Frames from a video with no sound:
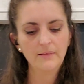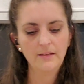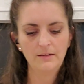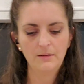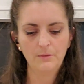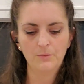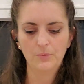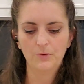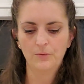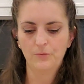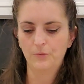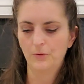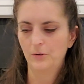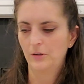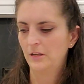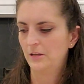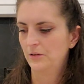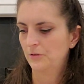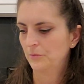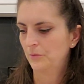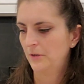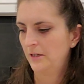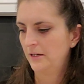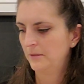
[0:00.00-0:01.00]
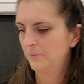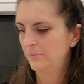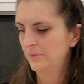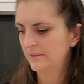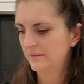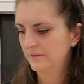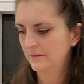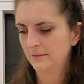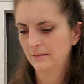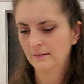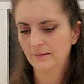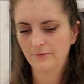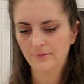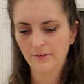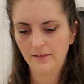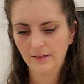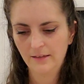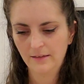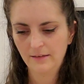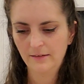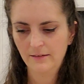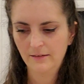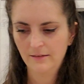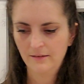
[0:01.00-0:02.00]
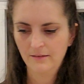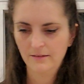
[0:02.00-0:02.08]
Number 43 could be significant.